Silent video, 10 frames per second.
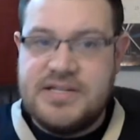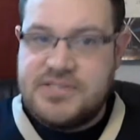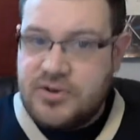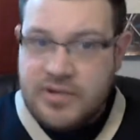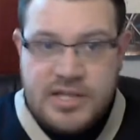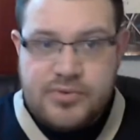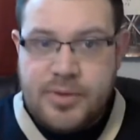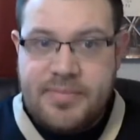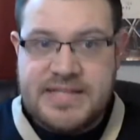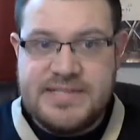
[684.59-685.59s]
certainly it's
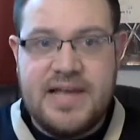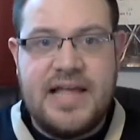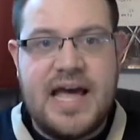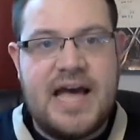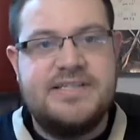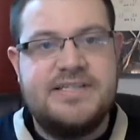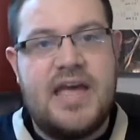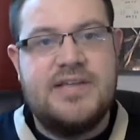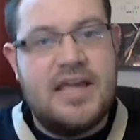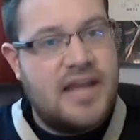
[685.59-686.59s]
what Manziel has,
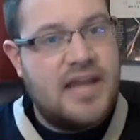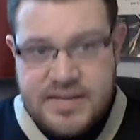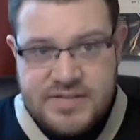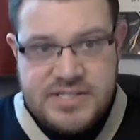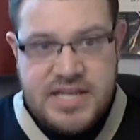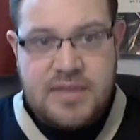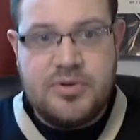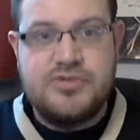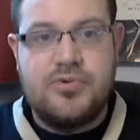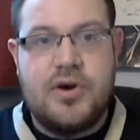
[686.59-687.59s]
and even Teddy
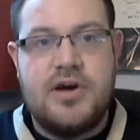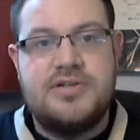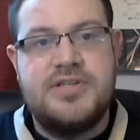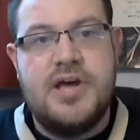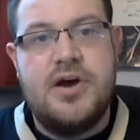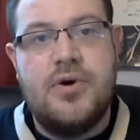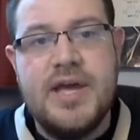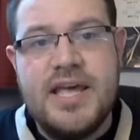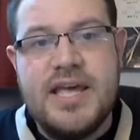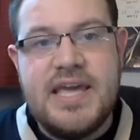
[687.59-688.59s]
Bridgewater. So
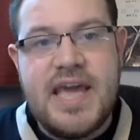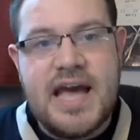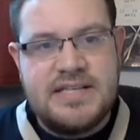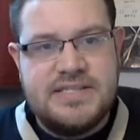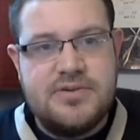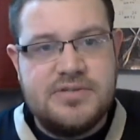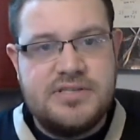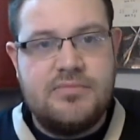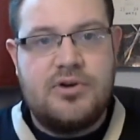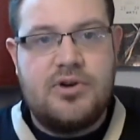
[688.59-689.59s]
he has those
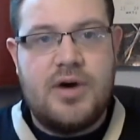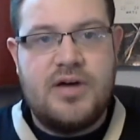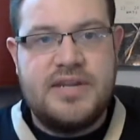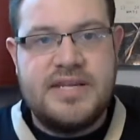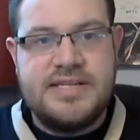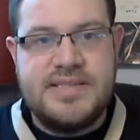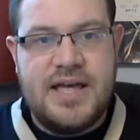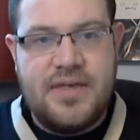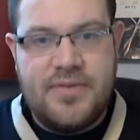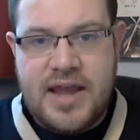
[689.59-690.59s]
similar qualities
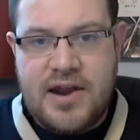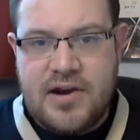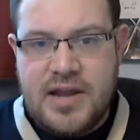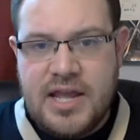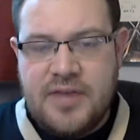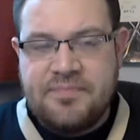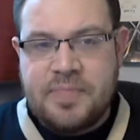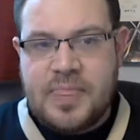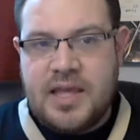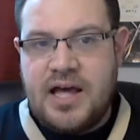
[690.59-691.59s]
there.
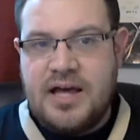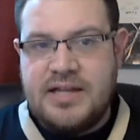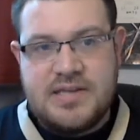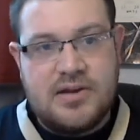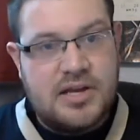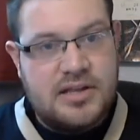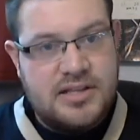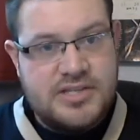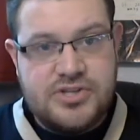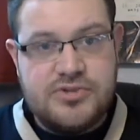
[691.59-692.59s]
I saw at
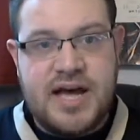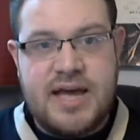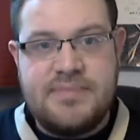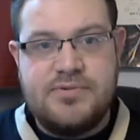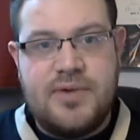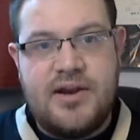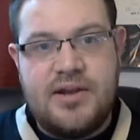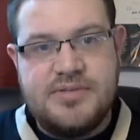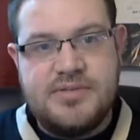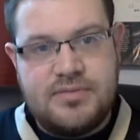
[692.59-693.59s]
least 2 times where
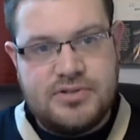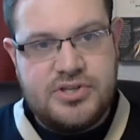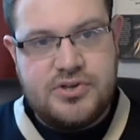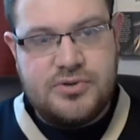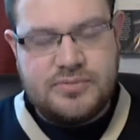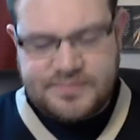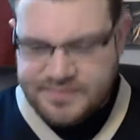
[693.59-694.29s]
he was able to